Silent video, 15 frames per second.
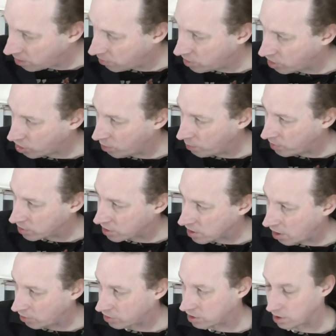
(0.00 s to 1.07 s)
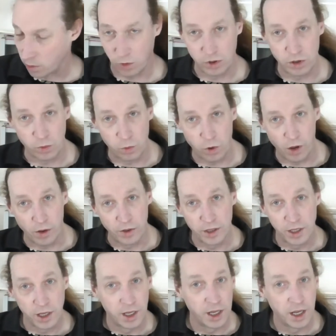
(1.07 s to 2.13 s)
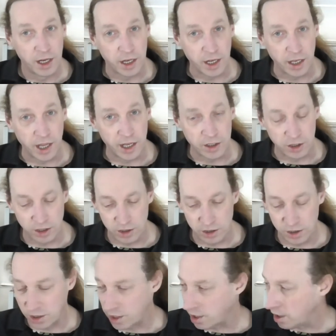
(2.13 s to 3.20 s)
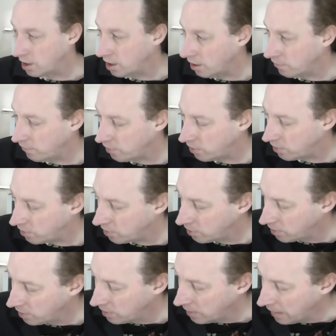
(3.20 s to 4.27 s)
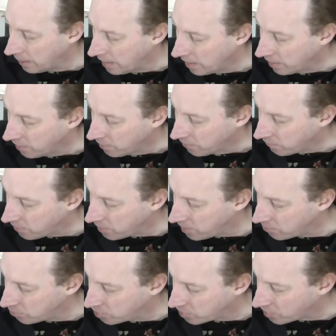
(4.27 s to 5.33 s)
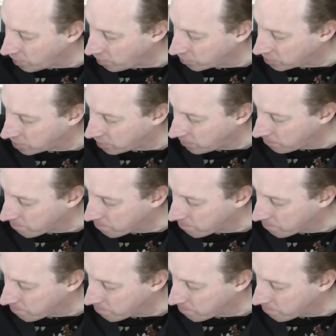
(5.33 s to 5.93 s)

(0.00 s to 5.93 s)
and only a couple of slots. I wonder what connections are for those slots.